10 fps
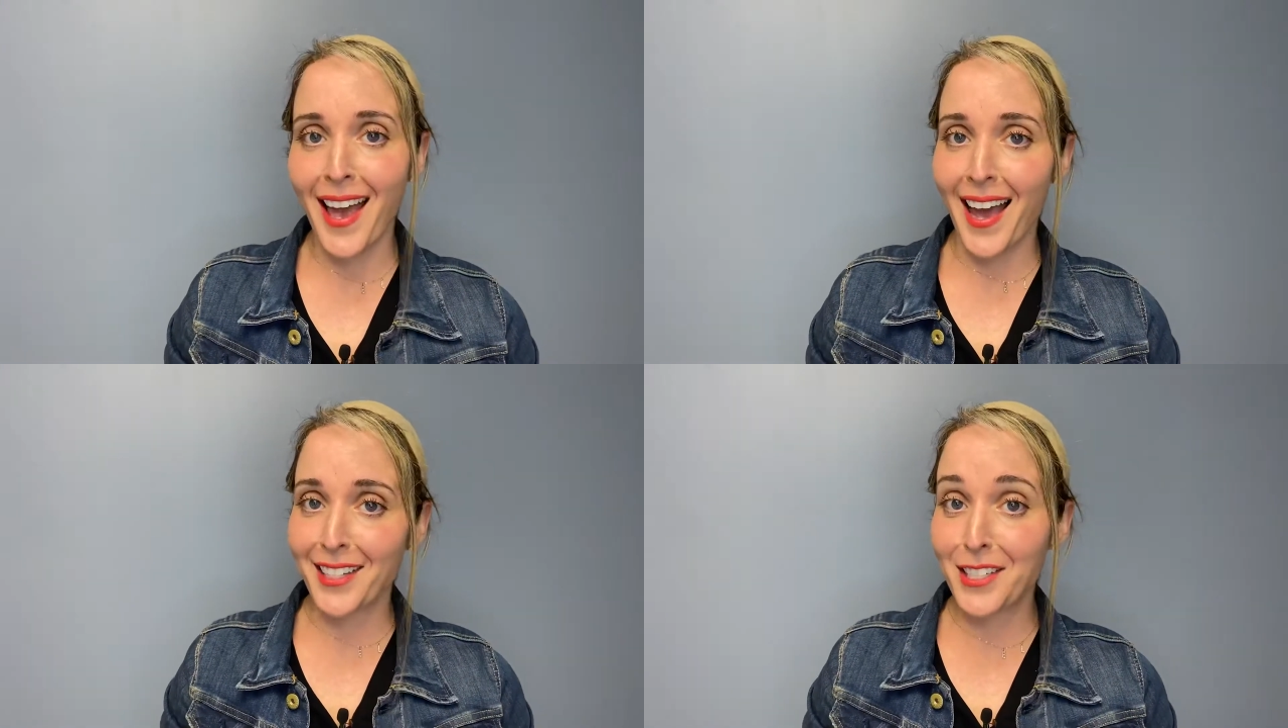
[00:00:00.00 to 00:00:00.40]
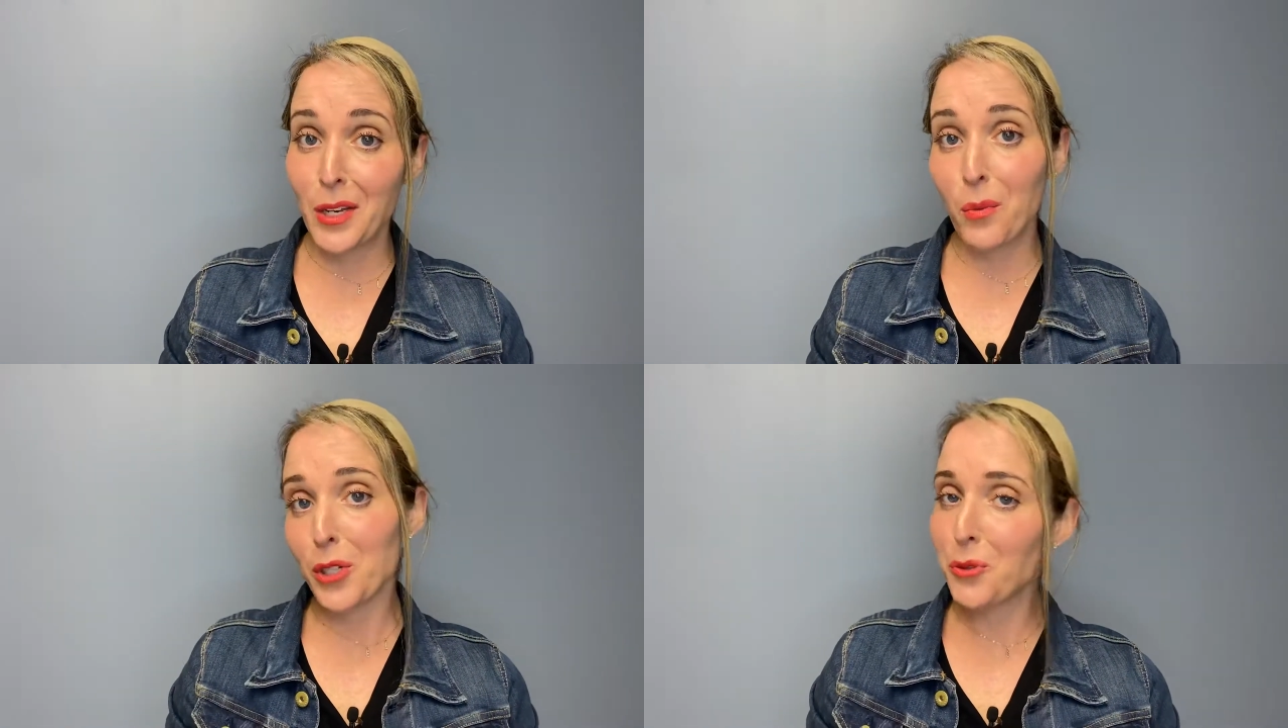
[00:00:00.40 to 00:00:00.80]
and
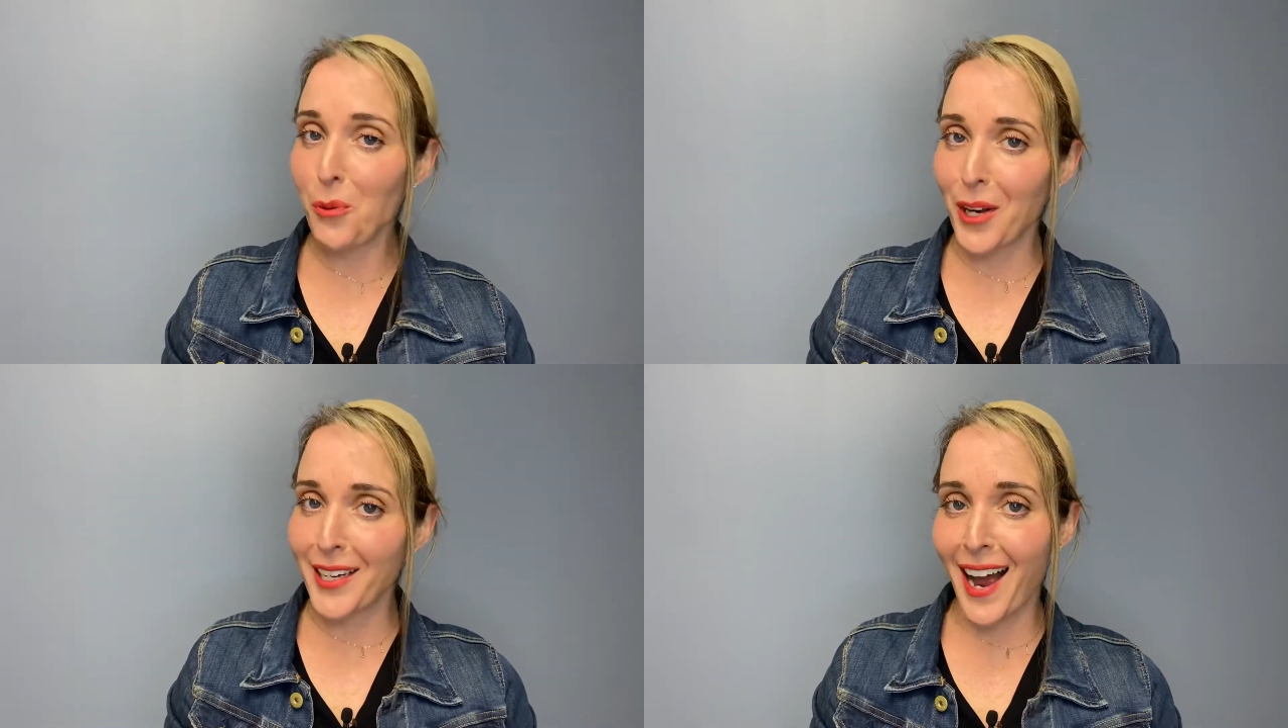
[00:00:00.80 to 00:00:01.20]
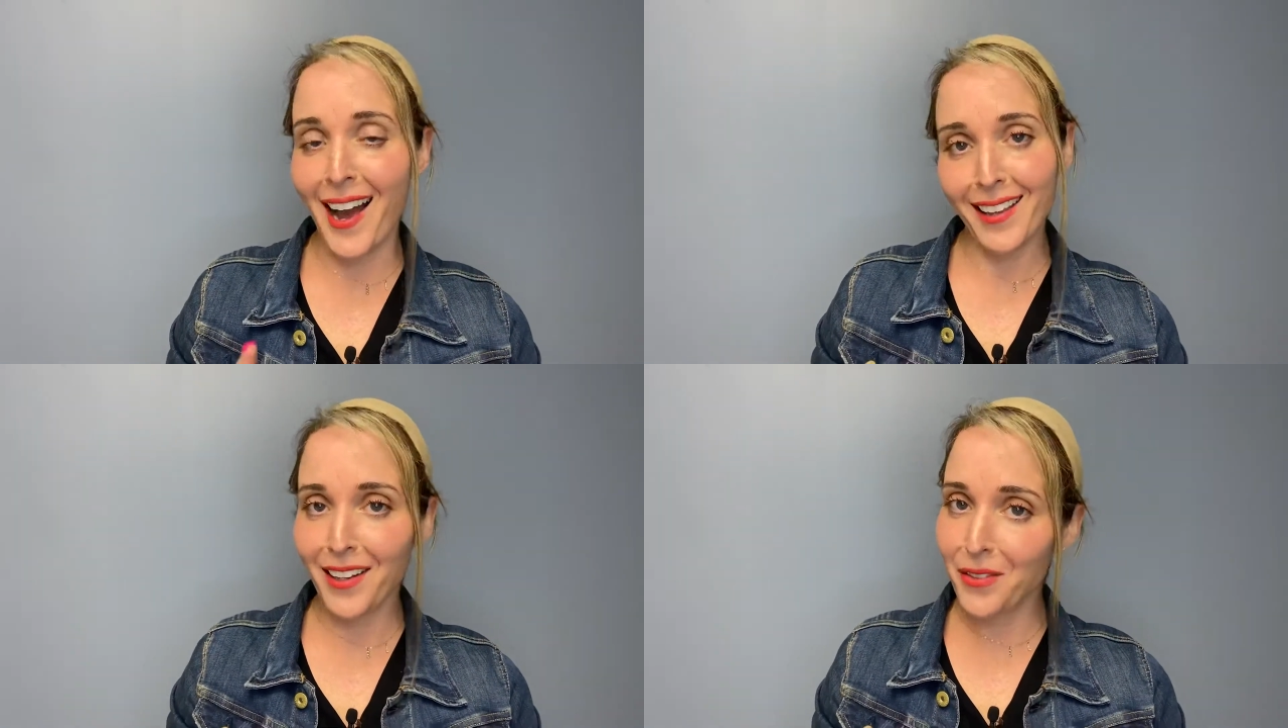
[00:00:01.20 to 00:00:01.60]
see which one
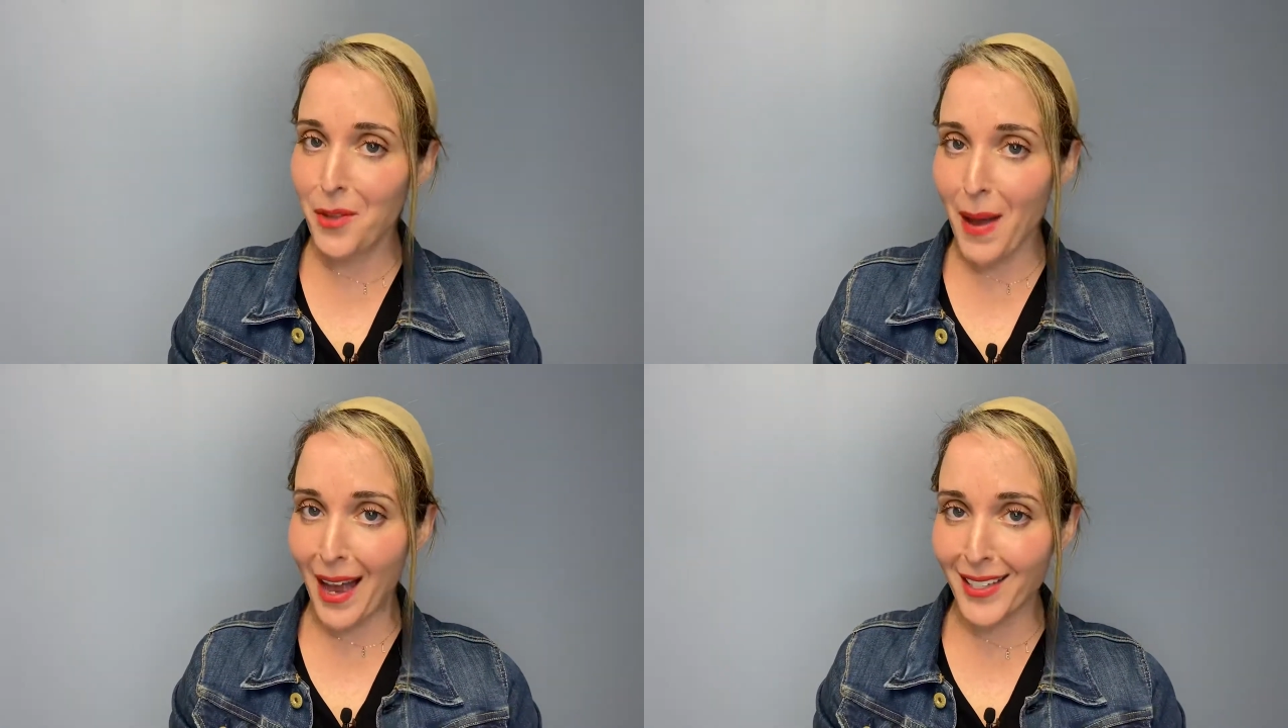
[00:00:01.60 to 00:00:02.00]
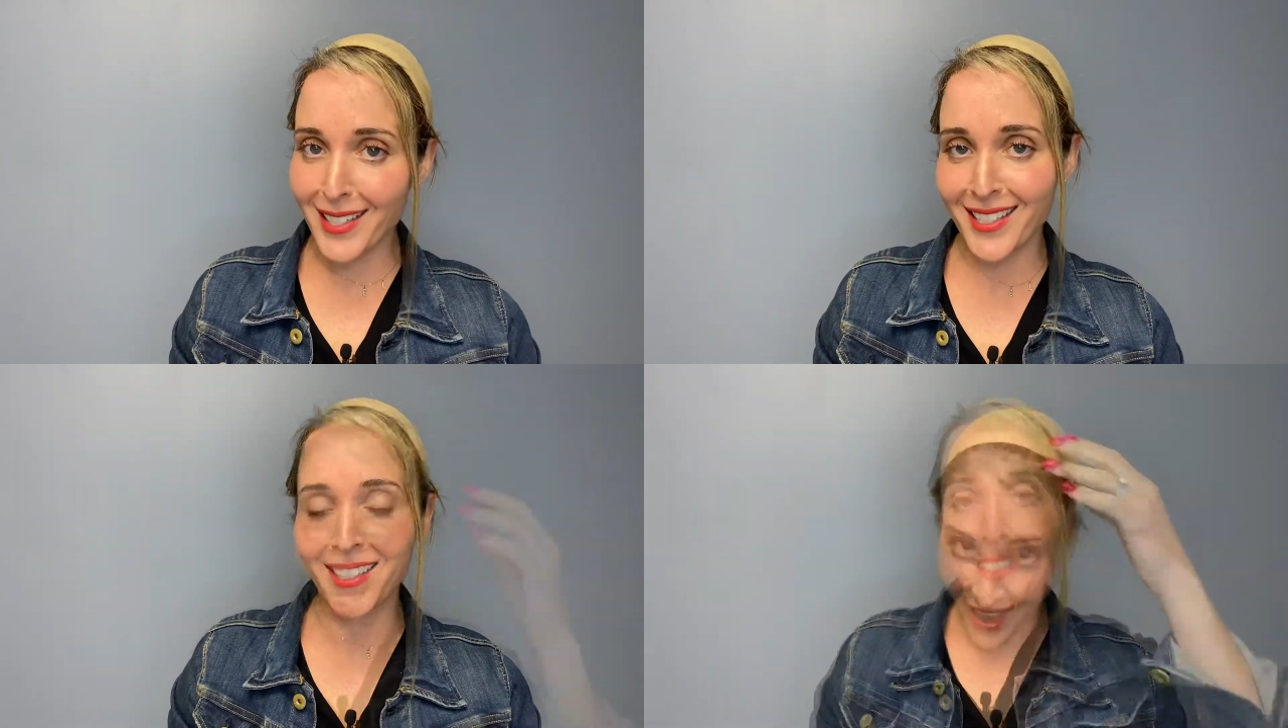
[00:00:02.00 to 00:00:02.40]
I love the best.